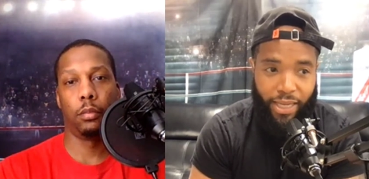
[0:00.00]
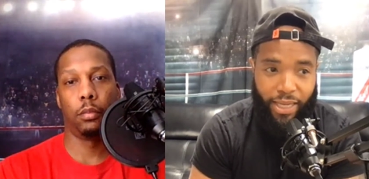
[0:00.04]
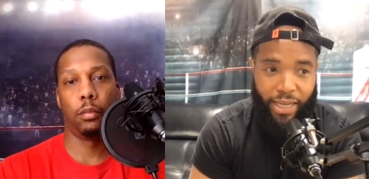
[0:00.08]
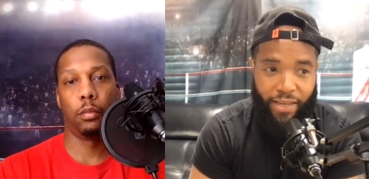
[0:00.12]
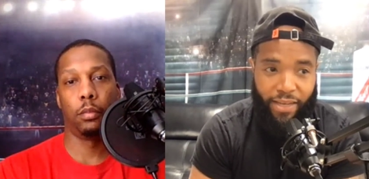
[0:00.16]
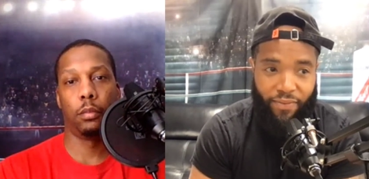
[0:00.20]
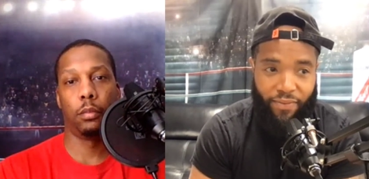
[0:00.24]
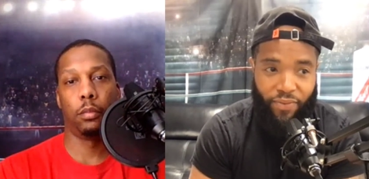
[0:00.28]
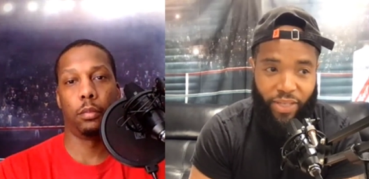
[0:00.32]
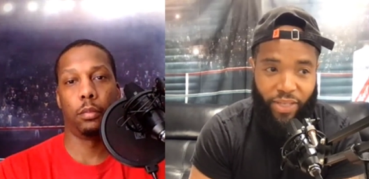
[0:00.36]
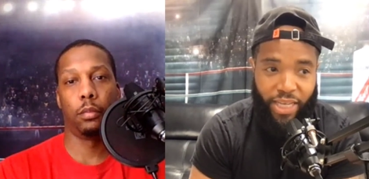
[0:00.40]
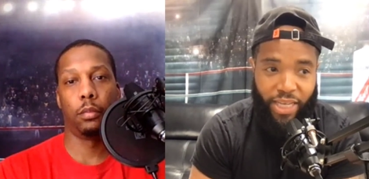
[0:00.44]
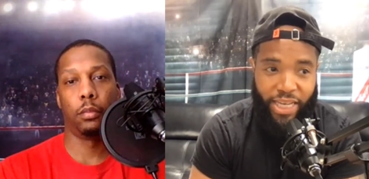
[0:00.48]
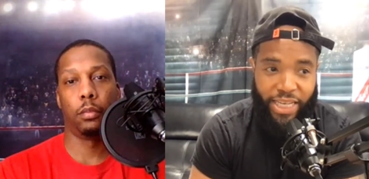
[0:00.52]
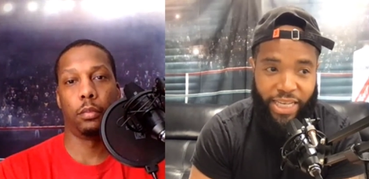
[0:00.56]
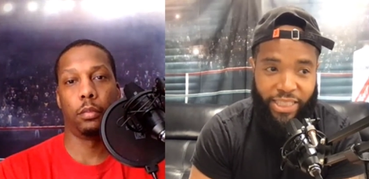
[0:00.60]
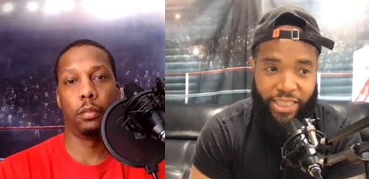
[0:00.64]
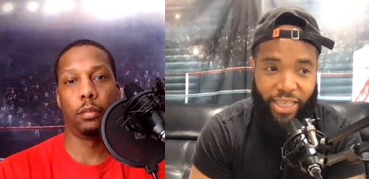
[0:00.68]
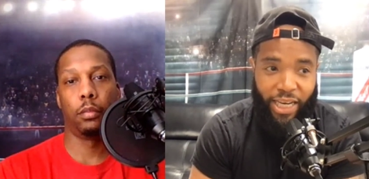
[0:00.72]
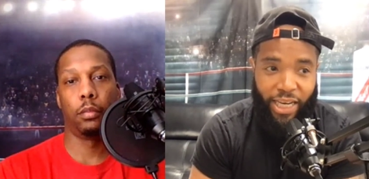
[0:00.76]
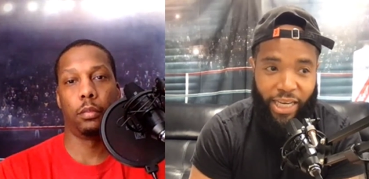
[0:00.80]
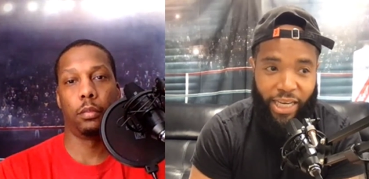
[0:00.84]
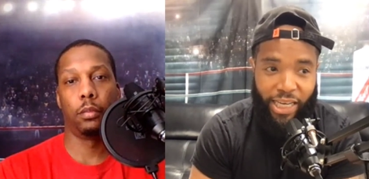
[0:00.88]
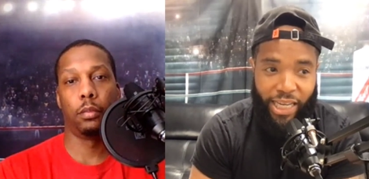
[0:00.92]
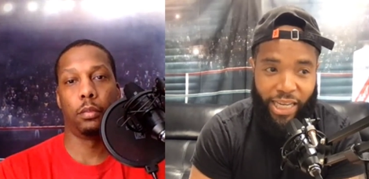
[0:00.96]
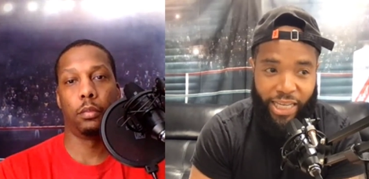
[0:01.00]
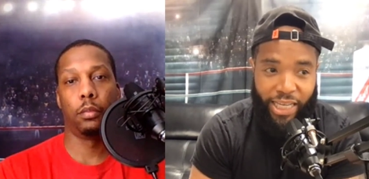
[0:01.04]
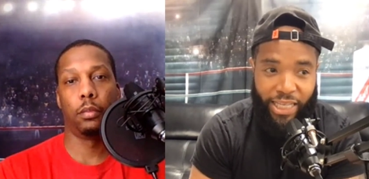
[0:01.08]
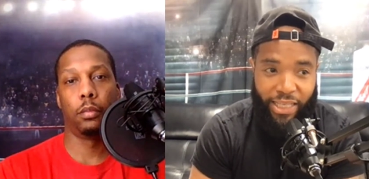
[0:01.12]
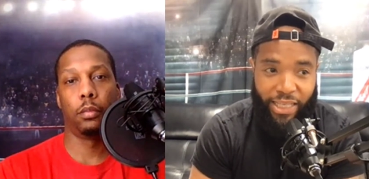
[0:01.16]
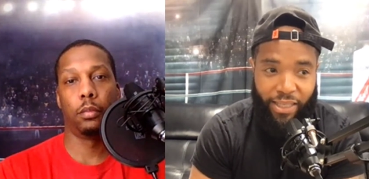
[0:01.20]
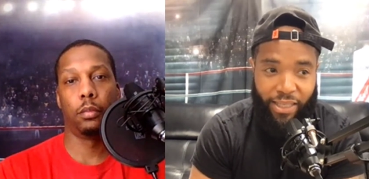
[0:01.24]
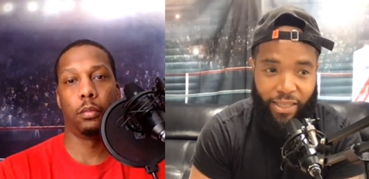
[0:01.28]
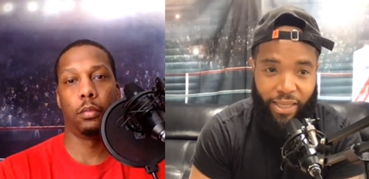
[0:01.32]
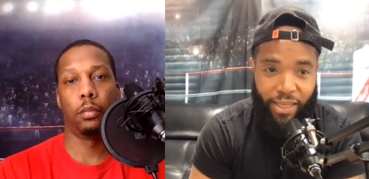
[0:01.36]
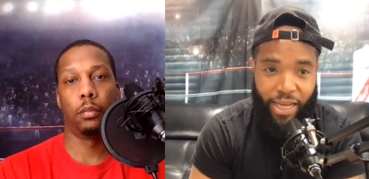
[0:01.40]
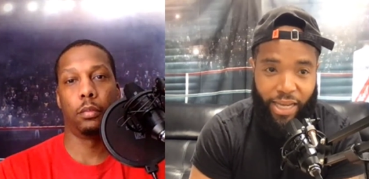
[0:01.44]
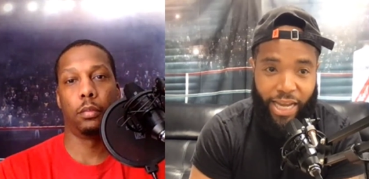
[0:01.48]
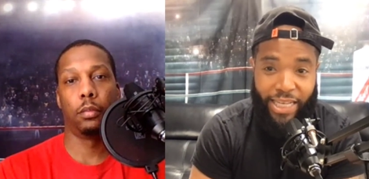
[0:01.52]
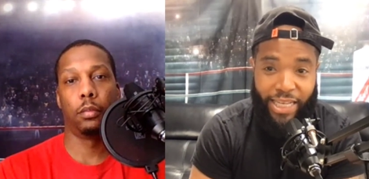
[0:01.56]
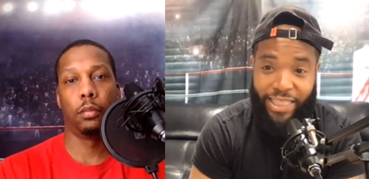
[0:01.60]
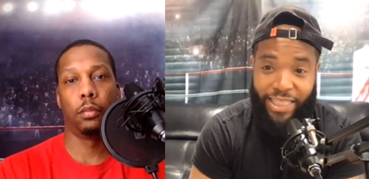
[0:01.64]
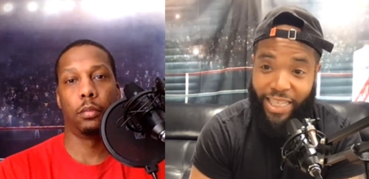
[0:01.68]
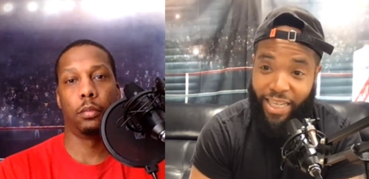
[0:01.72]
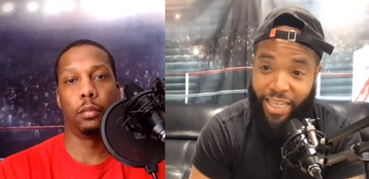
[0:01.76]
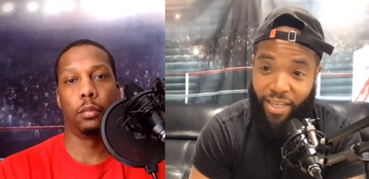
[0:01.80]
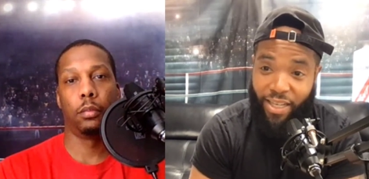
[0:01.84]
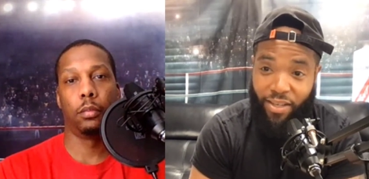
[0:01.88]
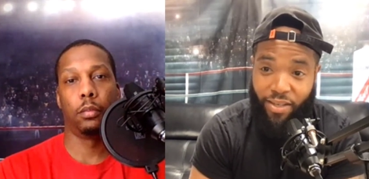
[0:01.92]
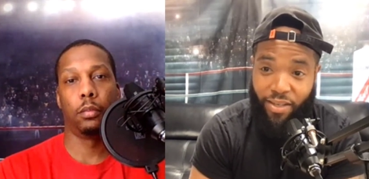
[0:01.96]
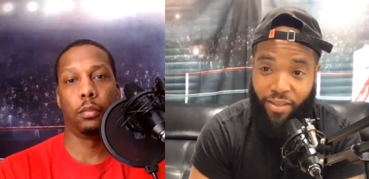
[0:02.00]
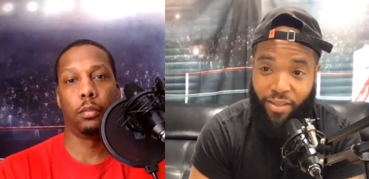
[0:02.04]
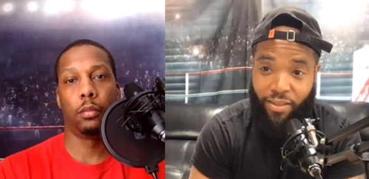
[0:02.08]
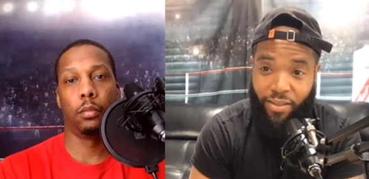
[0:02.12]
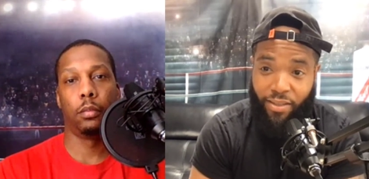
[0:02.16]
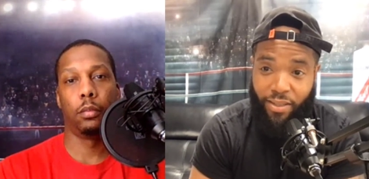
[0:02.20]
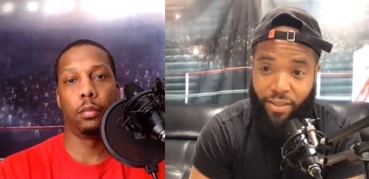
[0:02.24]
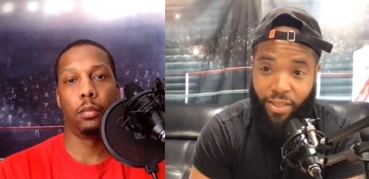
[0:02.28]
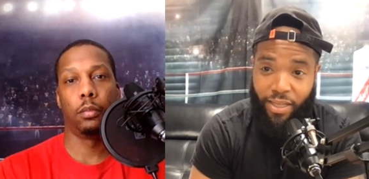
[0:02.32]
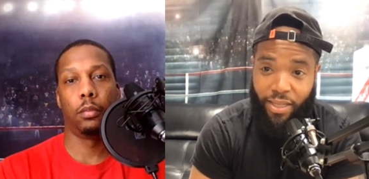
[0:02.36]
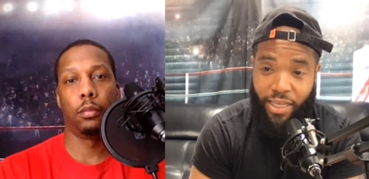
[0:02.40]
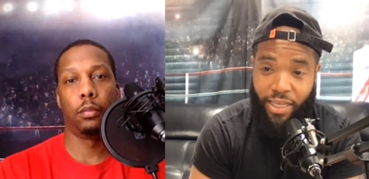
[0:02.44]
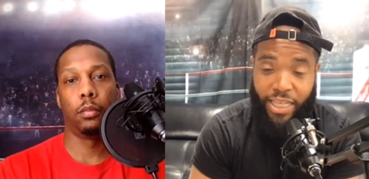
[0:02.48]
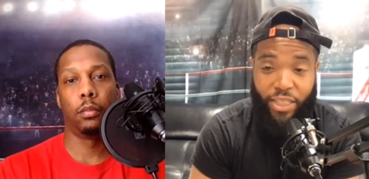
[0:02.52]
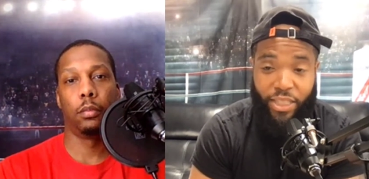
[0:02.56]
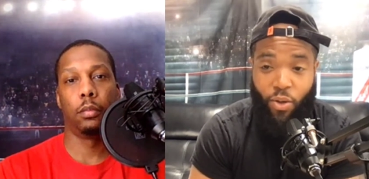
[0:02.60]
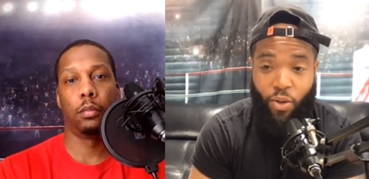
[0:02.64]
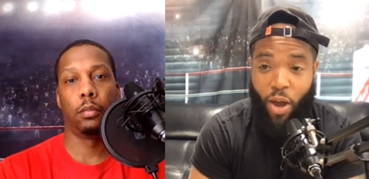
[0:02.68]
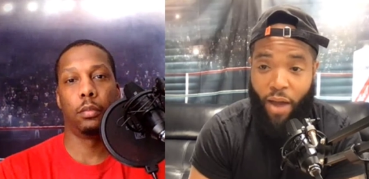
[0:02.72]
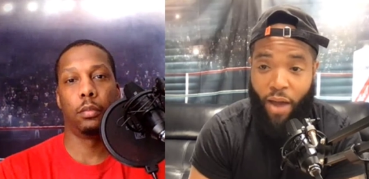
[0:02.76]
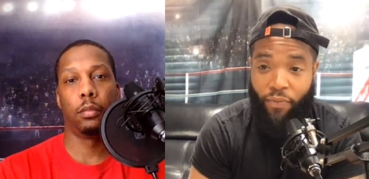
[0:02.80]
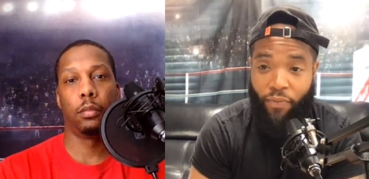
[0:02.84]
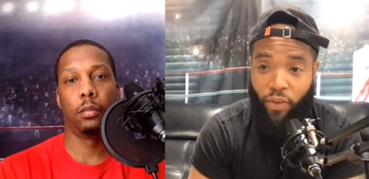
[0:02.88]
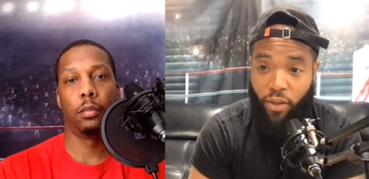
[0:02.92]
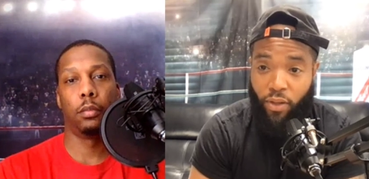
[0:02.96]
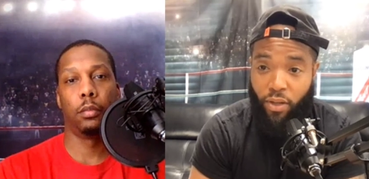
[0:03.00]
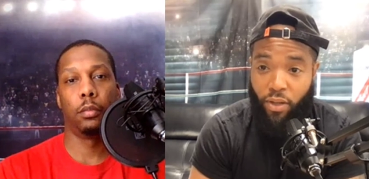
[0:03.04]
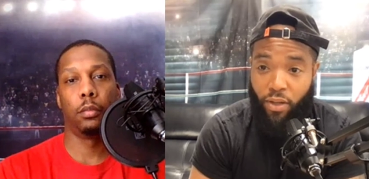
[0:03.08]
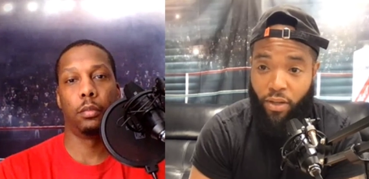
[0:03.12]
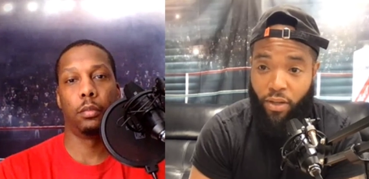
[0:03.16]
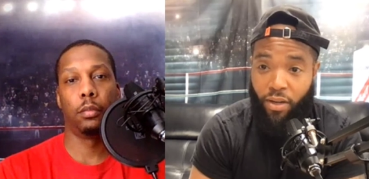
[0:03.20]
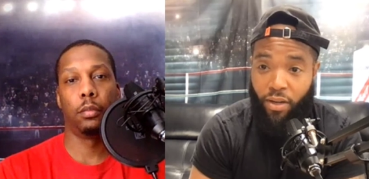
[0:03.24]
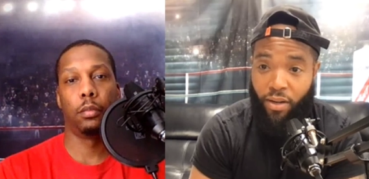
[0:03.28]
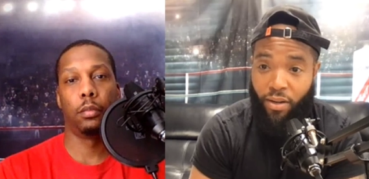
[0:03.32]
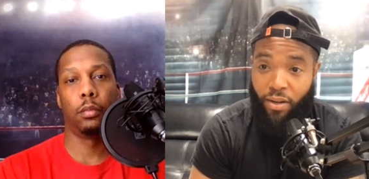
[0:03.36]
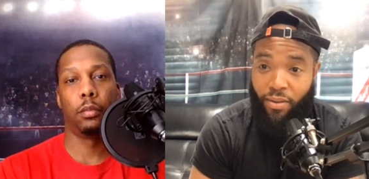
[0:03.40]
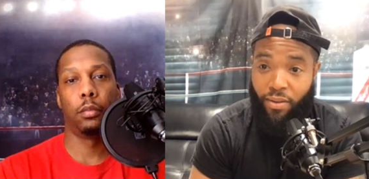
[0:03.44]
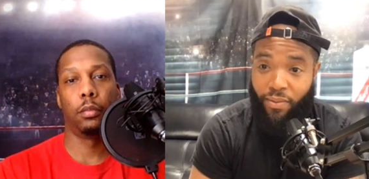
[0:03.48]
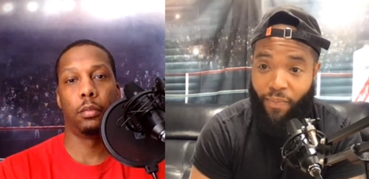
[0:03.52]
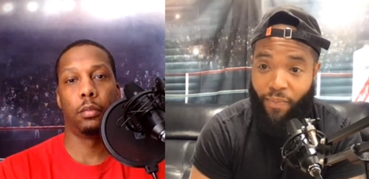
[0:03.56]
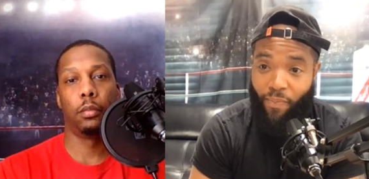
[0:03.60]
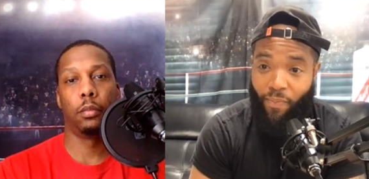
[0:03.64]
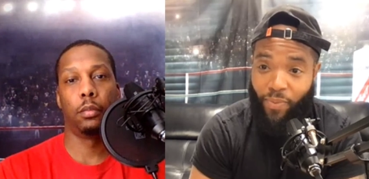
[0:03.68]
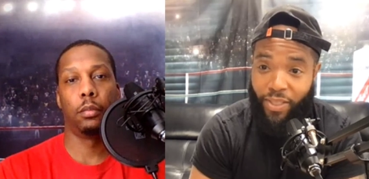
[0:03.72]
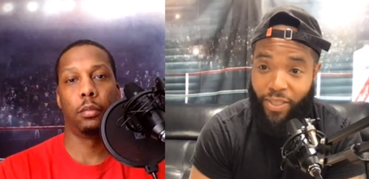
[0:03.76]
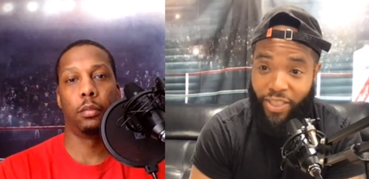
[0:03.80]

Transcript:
Speaker 1: if he's elite until he's gonna have to uh,